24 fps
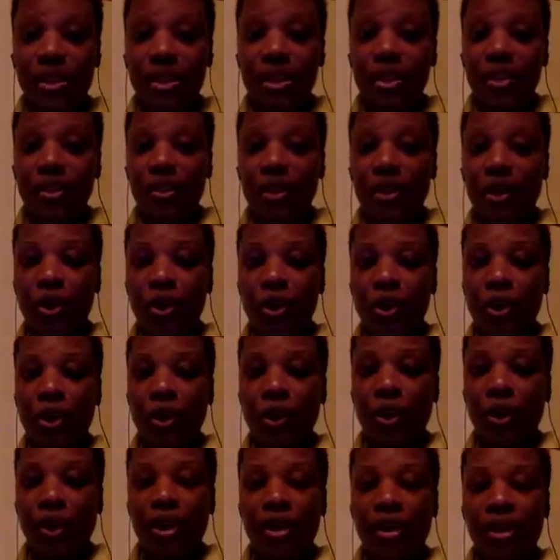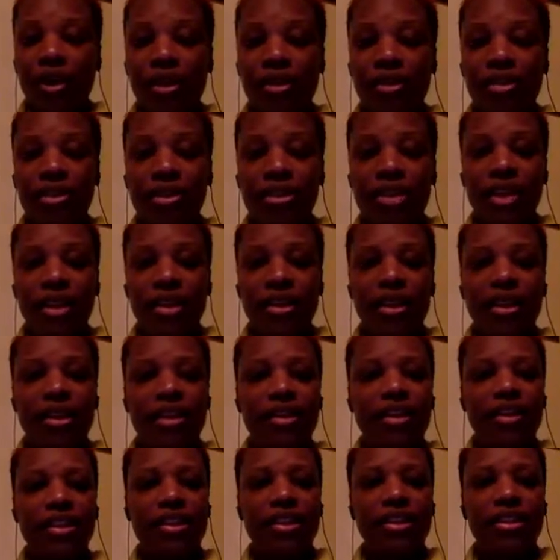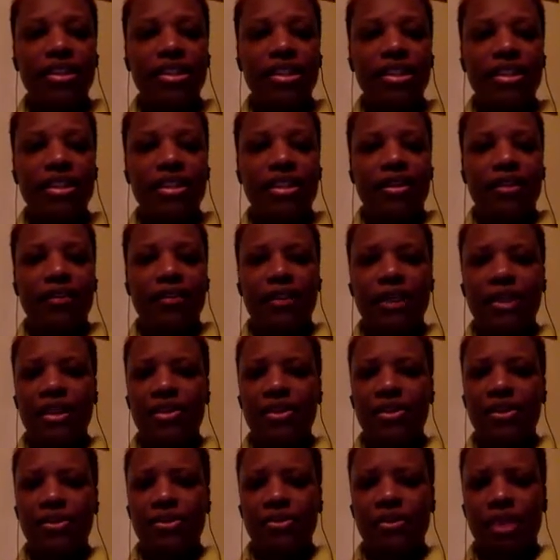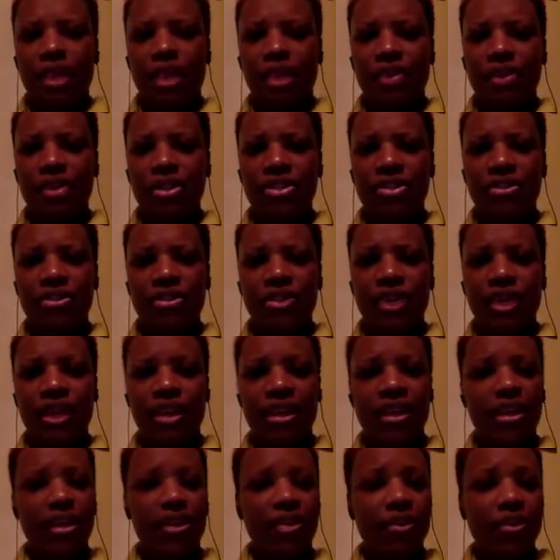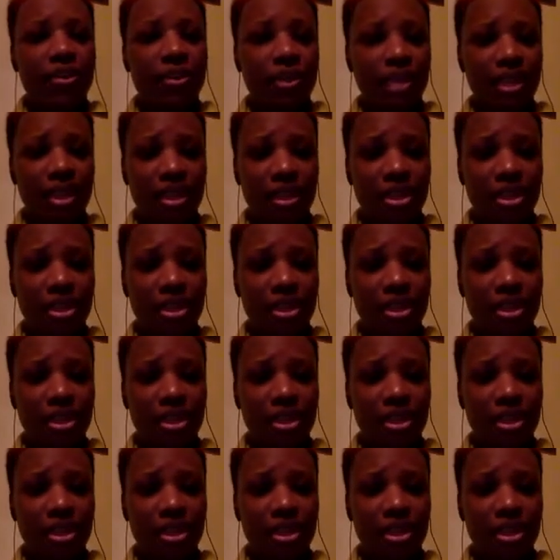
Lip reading: No, I think it's I know I went to Highgate All Age.